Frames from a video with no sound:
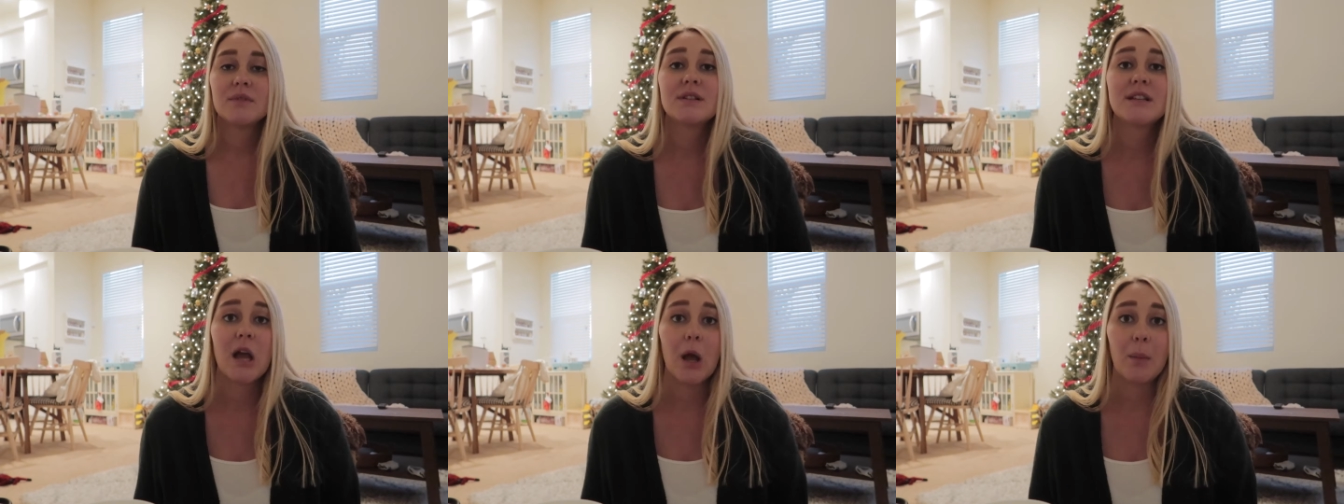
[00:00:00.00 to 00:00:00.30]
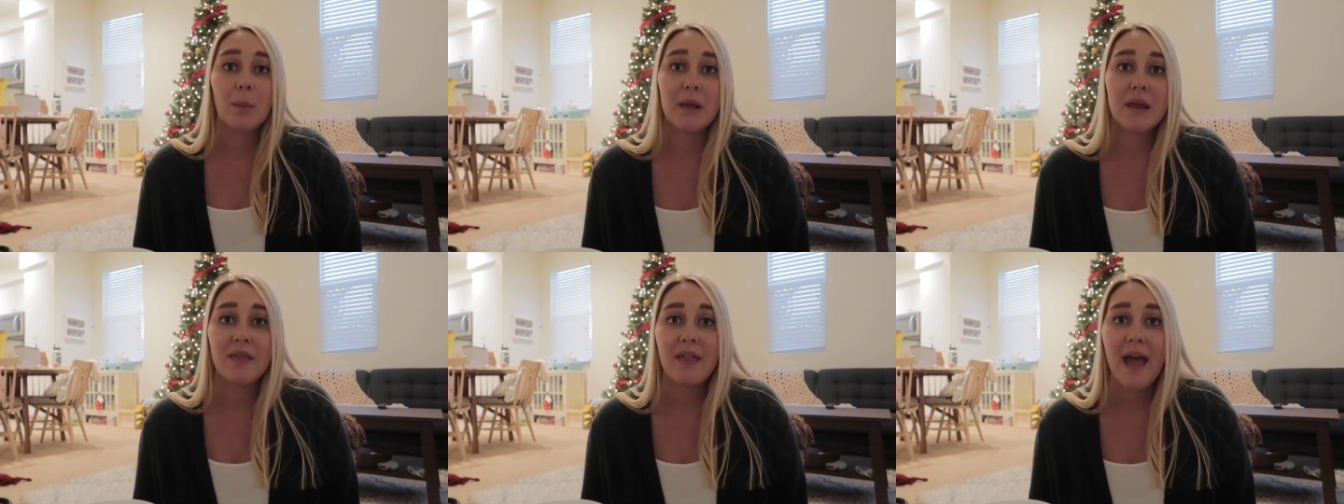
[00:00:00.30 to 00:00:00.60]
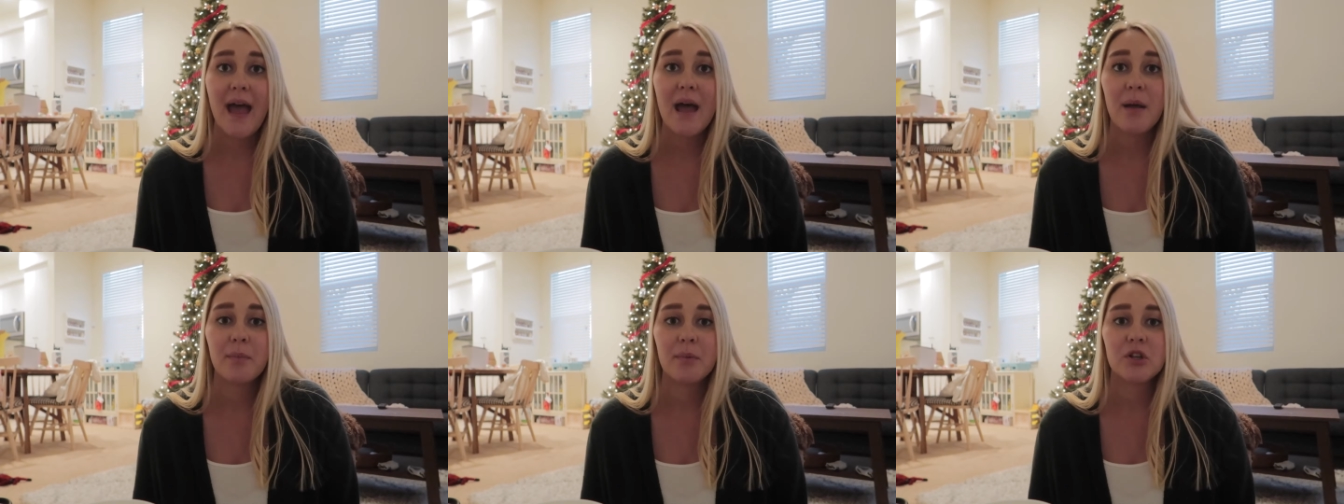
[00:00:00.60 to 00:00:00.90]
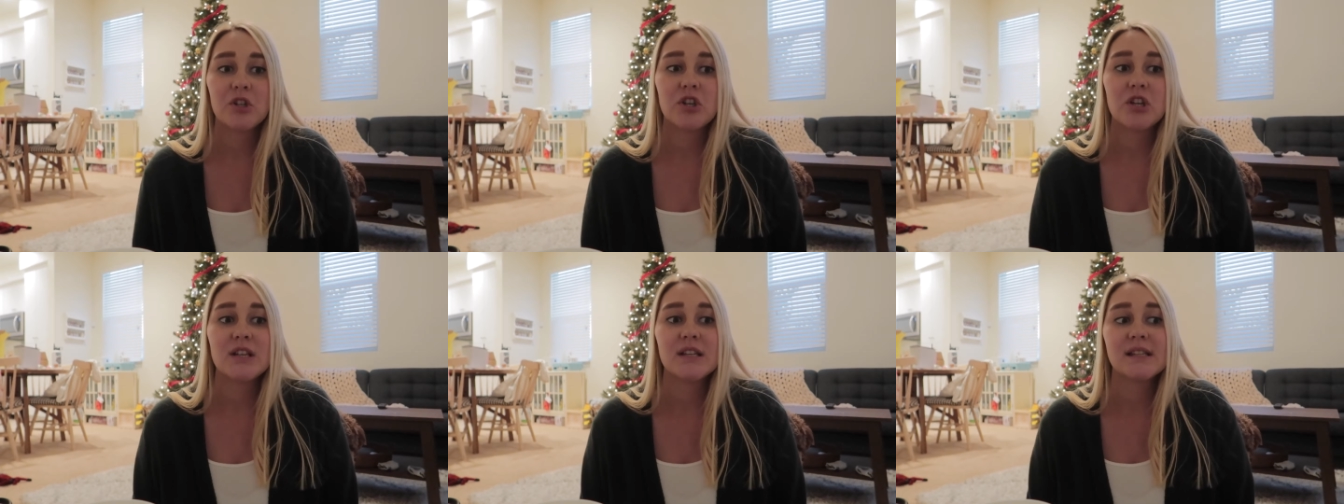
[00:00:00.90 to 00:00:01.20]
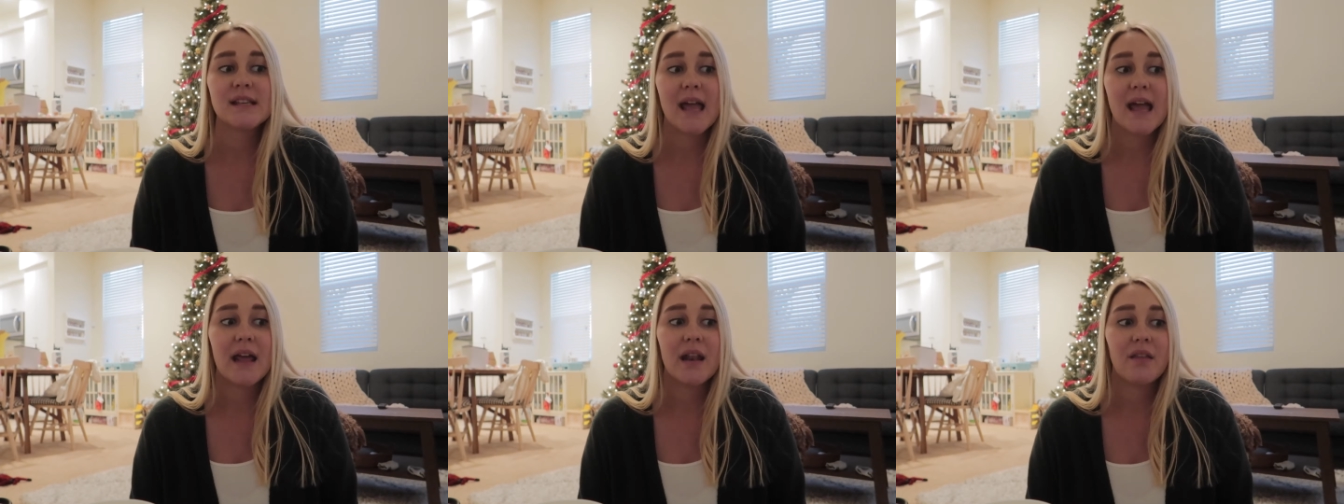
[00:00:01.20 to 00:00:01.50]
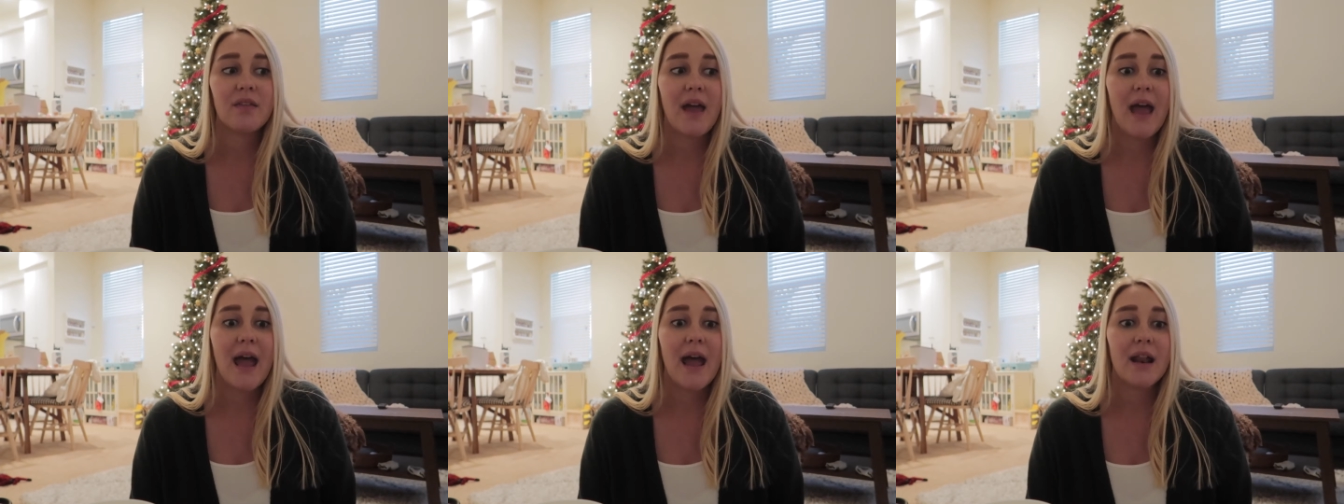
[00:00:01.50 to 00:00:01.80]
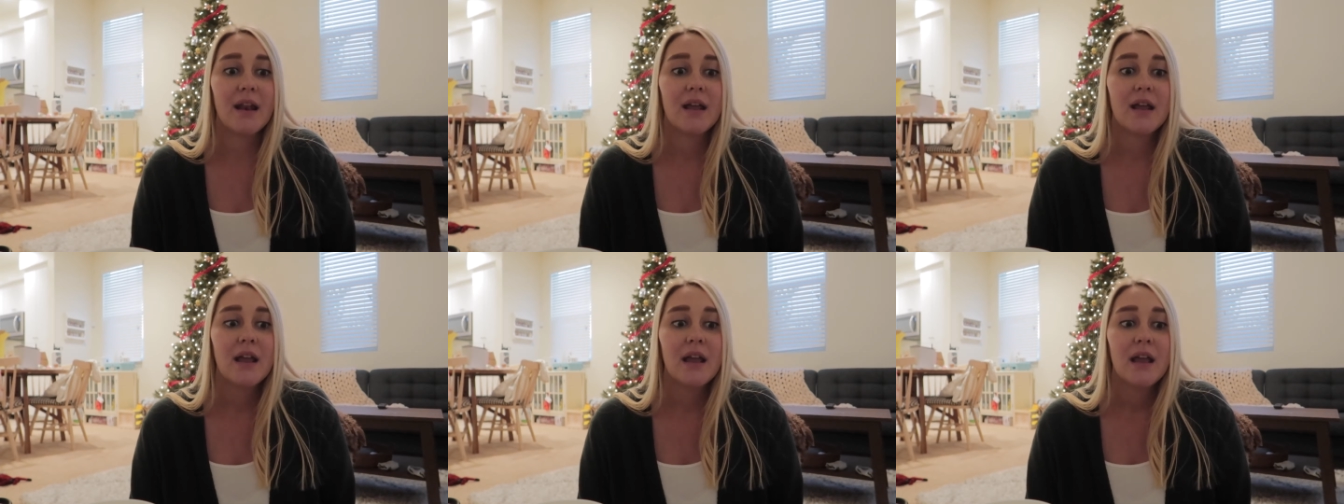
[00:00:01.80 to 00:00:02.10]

tell me that, but she said that